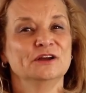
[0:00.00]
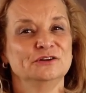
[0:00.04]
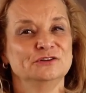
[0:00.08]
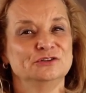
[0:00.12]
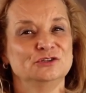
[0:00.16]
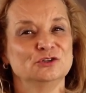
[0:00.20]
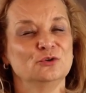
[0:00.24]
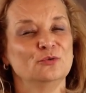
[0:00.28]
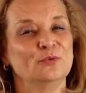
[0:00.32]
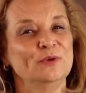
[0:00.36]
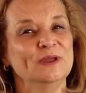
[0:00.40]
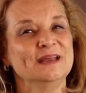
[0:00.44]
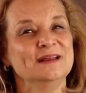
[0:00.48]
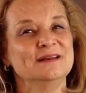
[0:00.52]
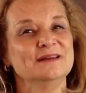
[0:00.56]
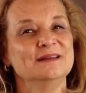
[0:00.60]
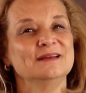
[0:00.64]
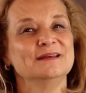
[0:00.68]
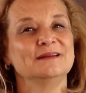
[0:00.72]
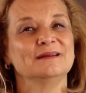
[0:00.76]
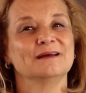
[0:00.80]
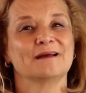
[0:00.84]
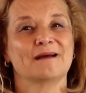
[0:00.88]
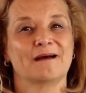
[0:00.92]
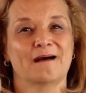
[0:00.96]
Do we
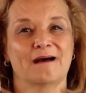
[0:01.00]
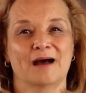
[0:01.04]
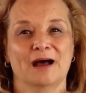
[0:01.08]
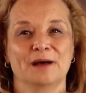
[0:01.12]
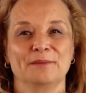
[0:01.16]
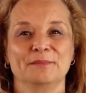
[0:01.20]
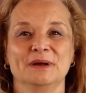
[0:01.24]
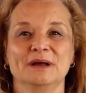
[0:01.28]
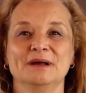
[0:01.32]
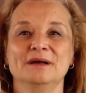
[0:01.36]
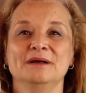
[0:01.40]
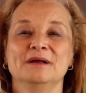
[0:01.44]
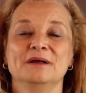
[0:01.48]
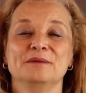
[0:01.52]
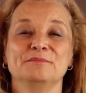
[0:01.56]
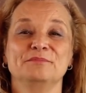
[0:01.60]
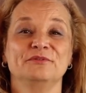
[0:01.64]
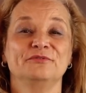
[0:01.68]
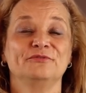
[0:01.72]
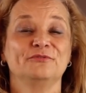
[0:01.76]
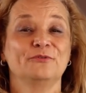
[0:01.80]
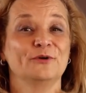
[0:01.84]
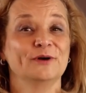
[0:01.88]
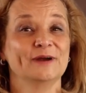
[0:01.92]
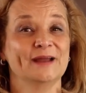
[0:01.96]
need a comma
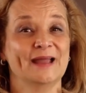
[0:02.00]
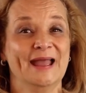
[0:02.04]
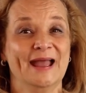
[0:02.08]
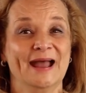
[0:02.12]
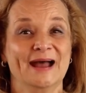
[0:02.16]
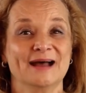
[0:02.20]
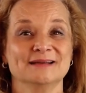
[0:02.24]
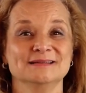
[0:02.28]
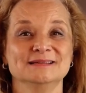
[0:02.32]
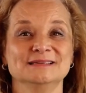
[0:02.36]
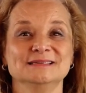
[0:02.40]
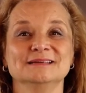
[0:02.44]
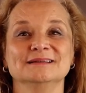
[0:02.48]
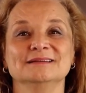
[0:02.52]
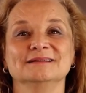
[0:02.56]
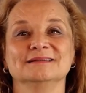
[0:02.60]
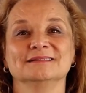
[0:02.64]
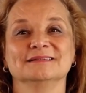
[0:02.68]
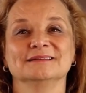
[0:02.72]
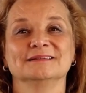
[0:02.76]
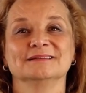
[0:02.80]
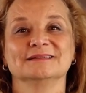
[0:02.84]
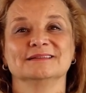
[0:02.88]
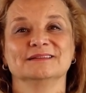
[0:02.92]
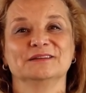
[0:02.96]
before and?
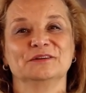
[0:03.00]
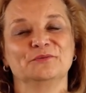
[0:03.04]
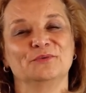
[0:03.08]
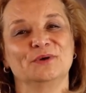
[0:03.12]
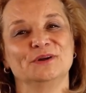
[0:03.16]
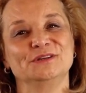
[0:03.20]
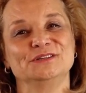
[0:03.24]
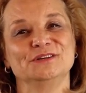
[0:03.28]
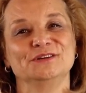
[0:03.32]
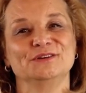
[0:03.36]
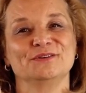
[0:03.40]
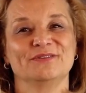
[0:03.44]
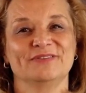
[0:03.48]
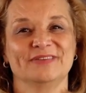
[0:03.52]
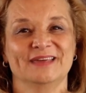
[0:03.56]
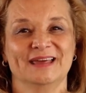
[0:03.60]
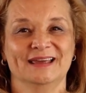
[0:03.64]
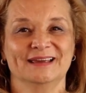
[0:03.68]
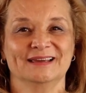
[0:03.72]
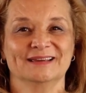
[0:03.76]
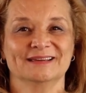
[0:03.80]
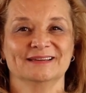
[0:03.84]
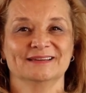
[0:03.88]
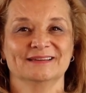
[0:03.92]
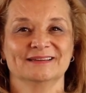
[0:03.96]
What do you
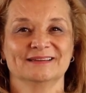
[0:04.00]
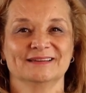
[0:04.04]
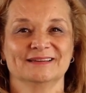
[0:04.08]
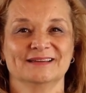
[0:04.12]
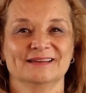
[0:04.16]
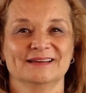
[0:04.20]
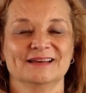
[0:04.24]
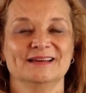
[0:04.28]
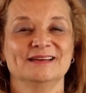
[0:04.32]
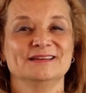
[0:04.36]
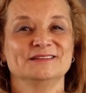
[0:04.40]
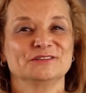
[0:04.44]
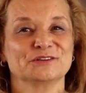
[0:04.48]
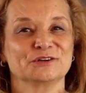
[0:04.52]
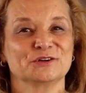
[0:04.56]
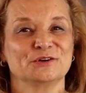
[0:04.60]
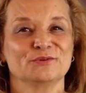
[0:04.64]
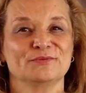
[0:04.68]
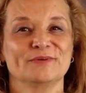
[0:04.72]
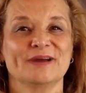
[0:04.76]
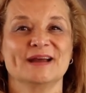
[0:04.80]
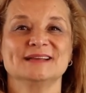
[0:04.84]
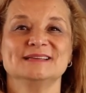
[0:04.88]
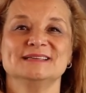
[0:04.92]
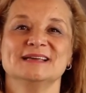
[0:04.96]
think? Is the
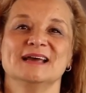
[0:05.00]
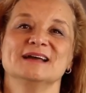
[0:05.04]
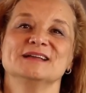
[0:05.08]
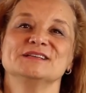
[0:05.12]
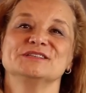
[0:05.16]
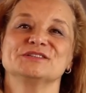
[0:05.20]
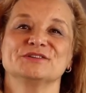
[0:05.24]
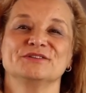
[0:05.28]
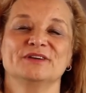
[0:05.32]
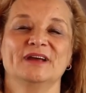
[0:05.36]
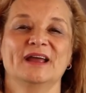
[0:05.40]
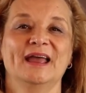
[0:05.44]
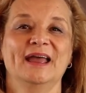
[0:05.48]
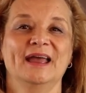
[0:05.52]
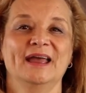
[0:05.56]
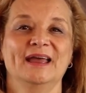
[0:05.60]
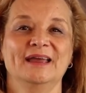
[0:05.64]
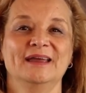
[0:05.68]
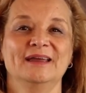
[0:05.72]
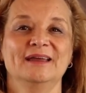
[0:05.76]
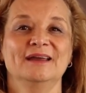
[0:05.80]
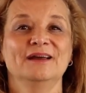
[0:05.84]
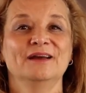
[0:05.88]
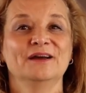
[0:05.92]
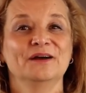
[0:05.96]
correct answer
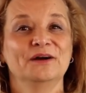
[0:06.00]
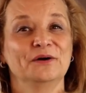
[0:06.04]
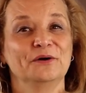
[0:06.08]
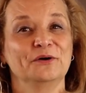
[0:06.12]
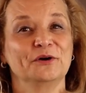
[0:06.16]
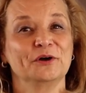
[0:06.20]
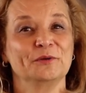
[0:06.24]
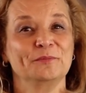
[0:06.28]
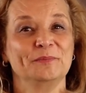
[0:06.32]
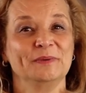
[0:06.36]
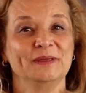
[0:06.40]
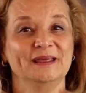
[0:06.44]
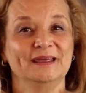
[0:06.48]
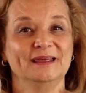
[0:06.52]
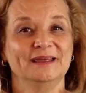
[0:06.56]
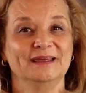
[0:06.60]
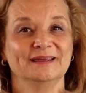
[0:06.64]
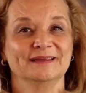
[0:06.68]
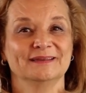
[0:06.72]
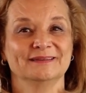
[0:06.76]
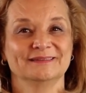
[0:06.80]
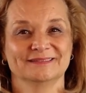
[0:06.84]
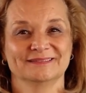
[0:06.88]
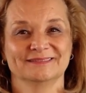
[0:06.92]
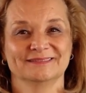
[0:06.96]
A or B?